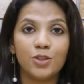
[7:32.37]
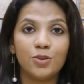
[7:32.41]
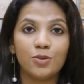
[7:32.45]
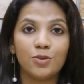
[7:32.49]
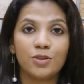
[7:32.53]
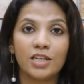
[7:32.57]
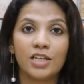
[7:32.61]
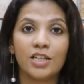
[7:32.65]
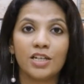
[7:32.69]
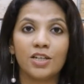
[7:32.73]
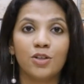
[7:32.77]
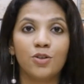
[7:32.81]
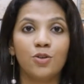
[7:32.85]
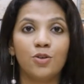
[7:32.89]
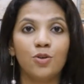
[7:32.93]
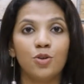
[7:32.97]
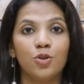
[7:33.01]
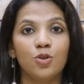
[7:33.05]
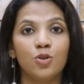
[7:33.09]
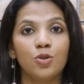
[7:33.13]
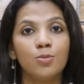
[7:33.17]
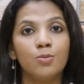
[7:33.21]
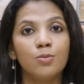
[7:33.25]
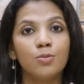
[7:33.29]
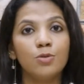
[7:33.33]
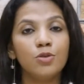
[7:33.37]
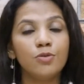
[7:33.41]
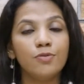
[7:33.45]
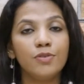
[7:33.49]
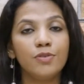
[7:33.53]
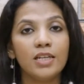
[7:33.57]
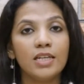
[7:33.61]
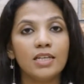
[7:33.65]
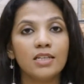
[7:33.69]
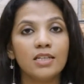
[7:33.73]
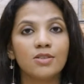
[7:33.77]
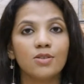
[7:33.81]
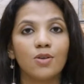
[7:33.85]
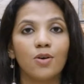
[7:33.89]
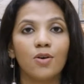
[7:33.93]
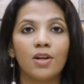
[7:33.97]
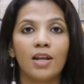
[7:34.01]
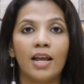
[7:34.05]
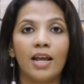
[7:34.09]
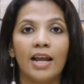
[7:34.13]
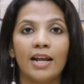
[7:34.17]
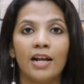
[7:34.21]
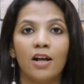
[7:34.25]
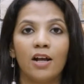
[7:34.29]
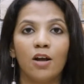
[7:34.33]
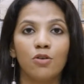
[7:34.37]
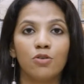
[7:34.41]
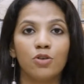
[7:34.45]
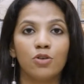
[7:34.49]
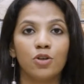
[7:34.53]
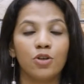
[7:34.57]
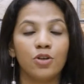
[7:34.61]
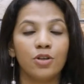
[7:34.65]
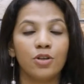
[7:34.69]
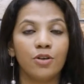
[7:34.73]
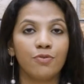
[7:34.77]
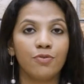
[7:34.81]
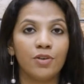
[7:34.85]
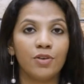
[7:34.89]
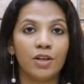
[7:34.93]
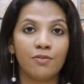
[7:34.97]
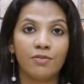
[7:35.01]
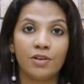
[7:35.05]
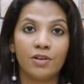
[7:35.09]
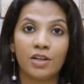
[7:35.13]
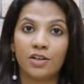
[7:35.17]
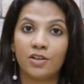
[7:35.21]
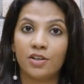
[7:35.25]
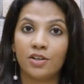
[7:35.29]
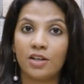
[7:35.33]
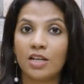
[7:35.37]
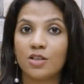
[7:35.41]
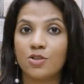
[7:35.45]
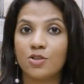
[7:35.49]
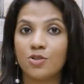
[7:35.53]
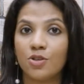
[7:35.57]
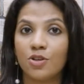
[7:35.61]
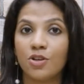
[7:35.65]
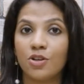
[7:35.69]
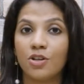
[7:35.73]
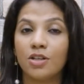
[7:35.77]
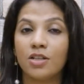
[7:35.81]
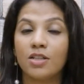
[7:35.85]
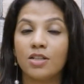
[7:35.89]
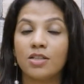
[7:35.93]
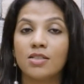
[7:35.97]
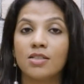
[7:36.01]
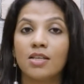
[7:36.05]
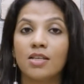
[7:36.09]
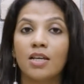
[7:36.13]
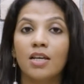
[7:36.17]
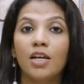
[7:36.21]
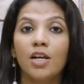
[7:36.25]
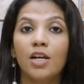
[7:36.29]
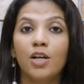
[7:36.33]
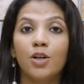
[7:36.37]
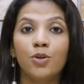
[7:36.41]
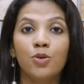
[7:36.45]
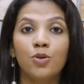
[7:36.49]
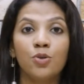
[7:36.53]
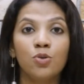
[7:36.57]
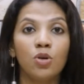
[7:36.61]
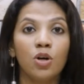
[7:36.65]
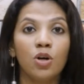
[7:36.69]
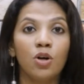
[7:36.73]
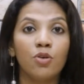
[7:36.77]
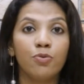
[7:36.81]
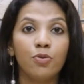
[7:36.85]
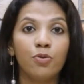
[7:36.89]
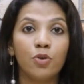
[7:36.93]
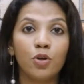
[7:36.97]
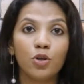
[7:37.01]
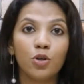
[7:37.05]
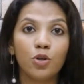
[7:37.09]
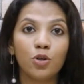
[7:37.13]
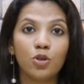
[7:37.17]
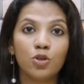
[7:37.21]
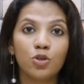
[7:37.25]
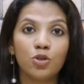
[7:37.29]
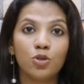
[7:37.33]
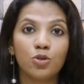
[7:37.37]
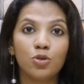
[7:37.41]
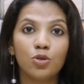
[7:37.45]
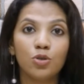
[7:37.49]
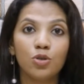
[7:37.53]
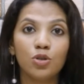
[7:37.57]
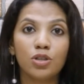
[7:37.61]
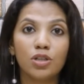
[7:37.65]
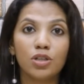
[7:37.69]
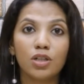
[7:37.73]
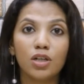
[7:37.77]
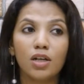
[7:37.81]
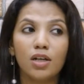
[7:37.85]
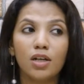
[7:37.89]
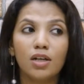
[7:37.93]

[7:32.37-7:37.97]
You can go to movies or hang out at your favorite restaurants, do a photo shoot,